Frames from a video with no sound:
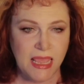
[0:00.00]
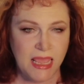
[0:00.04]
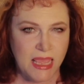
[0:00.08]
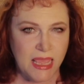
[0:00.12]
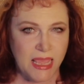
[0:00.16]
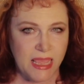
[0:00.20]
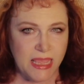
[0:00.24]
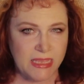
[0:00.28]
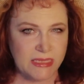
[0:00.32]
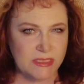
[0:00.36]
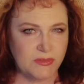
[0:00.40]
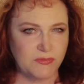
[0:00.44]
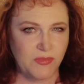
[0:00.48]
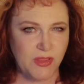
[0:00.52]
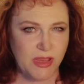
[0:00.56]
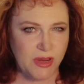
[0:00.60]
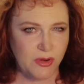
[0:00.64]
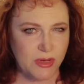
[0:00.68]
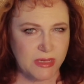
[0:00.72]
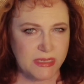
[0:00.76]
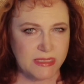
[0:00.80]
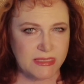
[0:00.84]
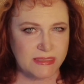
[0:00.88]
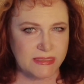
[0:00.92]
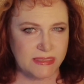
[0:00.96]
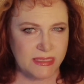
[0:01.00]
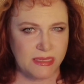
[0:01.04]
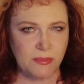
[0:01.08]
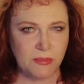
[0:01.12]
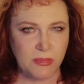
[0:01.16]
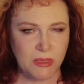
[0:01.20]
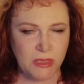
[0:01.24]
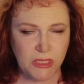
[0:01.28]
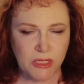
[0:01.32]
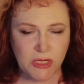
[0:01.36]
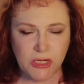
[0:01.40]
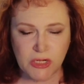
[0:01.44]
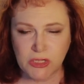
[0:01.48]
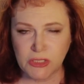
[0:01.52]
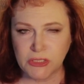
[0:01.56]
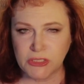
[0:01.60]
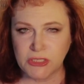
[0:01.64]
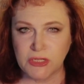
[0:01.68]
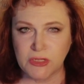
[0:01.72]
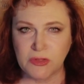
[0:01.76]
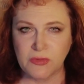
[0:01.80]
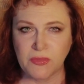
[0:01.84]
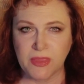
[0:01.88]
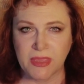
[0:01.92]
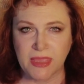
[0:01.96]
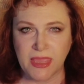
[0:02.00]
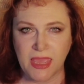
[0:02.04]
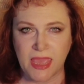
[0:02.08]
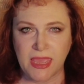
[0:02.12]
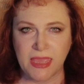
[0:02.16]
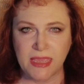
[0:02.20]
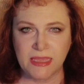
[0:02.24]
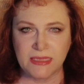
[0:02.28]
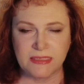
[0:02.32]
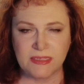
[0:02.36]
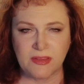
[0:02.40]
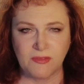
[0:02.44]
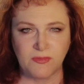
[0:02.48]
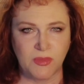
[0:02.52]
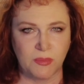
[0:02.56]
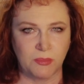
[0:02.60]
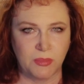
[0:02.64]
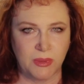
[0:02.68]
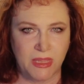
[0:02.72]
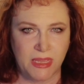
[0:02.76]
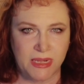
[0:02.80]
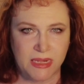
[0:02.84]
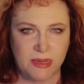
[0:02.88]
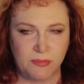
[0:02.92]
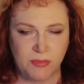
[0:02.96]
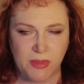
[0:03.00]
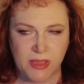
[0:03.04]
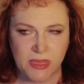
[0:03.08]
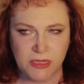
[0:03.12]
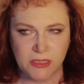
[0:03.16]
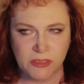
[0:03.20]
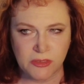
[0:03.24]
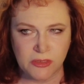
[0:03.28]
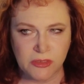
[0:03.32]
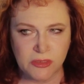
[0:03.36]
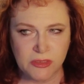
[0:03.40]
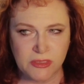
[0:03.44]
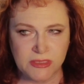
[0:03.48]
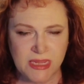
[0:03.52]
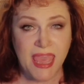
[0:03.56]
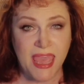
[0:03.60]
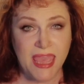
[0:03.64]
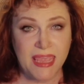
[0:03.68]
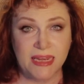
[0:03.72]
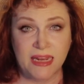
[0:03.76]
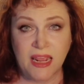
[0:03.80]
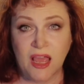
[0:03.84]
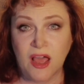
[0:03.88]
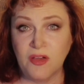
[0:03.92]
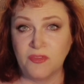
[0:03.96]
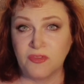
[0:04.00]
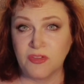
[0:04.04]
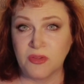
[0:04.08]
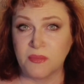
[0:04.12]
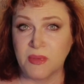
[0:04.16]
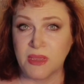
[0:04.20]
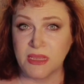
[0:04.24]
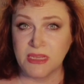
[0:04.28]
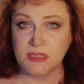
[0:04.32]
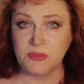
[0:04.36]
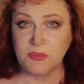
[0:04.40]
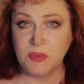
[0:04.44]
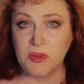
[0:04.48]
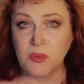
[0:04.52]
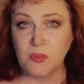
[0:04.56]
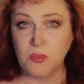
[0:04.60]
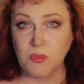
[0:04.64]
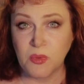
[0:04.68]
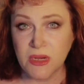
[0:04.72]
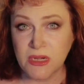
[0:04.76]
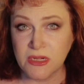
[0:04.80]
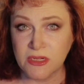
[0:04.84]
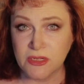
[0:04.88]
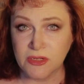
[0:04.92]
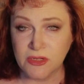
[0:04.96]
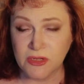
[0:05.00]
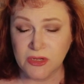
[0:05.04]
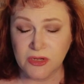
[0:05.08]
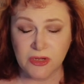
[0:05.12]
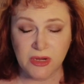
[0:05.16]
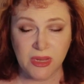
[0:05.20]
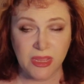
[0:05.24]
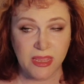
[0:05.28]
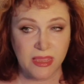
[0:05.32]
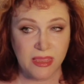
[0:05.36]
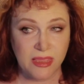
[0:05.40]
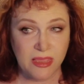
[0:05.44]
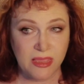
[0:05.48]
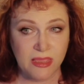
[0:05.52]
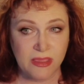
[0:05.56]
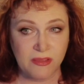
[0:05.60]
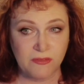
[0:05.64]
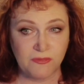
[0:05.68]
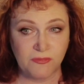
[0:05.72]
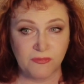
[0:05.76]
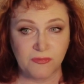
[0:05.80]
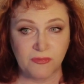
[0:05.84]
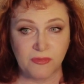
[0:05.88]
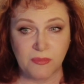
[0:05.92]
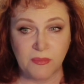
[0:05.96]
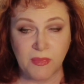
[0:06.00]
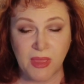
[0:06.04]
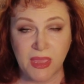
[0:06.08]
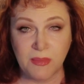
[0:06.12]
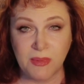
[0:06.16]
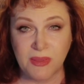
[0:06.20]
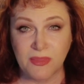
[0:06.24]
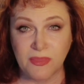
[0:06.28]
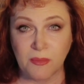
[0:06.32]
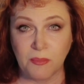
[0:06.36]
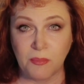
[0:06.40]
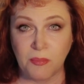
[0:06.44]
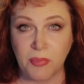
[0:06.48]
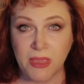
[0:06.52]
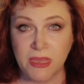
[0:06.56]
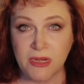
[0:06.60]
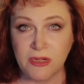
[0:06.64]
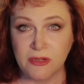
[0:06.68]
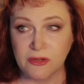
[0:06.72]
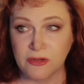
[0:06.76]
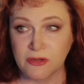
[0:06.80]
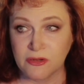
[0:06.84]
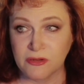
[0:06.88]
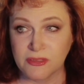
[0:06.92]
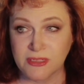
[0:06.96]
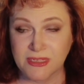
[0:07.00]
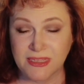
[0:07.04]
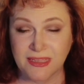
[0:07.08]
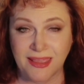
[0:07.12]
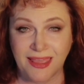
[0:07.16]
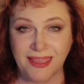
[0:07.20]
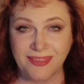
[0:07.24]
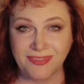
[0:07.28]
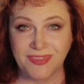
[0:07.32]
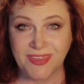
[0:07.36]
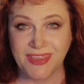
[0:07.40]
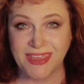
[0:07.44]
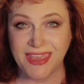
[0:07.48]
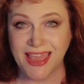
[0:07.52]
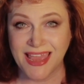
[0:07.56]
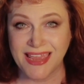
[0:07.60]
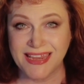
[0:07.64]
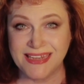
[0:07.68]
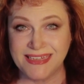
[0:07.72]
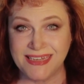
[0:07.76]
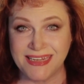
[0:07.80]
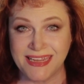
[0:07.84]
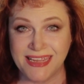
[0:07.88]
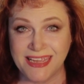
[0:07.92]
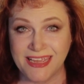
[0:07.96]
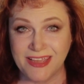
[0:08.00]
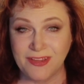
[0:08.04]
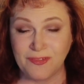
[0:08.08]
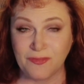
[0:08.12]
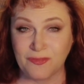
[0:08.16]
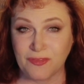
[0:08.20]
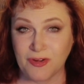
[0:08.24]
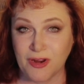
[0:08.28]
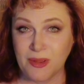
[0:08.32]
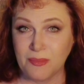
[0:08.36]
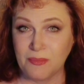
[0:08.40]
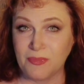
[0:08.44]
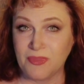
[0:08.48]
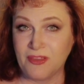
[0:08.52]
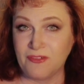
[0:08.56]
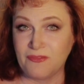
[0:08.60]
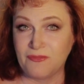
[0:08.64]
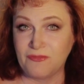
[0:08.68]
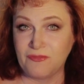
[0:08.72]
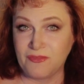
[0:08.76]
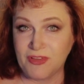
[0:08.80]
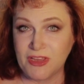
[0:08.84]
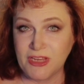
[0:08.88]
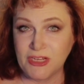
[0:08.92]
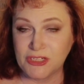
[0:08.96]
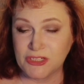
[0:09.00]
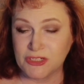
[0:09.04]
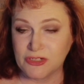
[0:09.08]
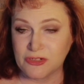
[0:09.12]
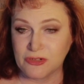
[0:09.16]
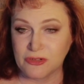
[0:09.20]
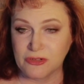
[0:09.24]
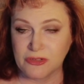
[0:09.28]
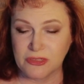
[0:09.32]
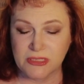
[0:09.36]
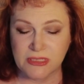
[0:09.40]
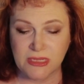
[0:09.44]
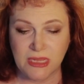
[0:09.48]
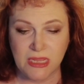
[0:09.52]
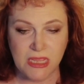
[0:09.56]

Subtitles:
It's very similar to the case of the Bloody Benders, and it often makes me wonder if maybe the Benders got the idea from the Fishers.